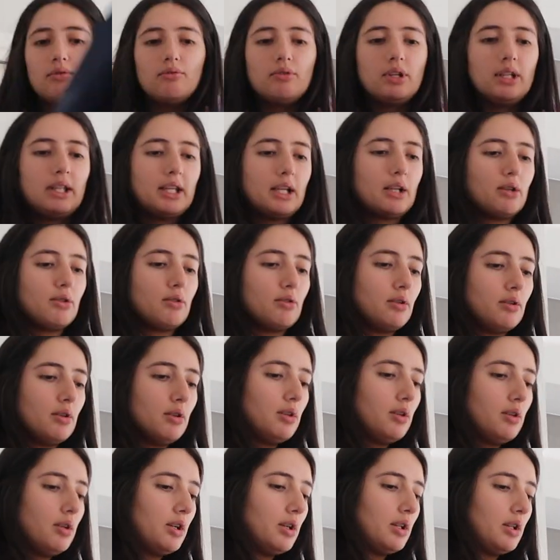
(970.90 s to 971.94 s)
were really
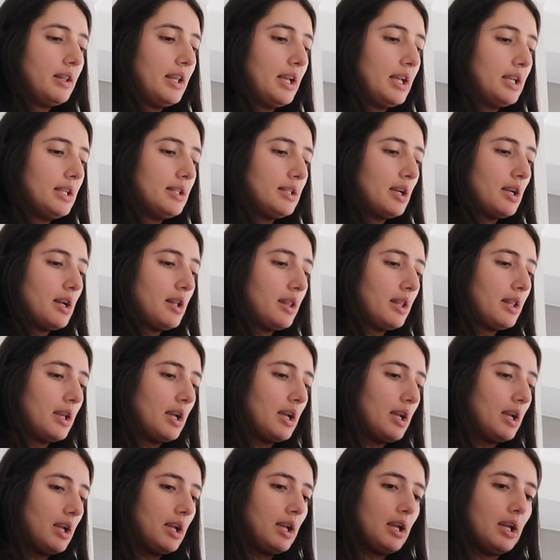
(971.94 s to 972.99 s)
good. These are
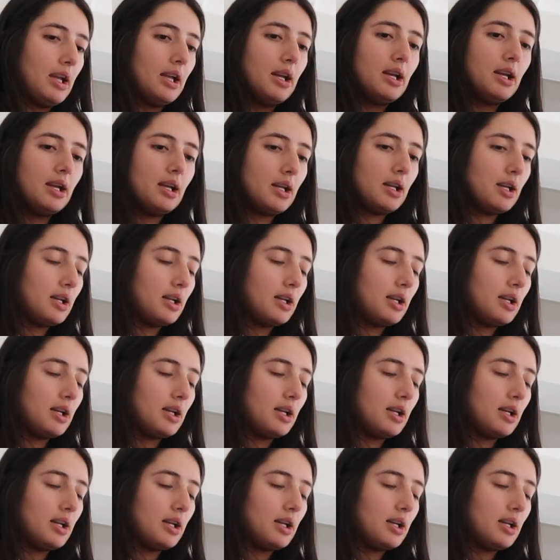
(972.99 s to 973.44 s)
the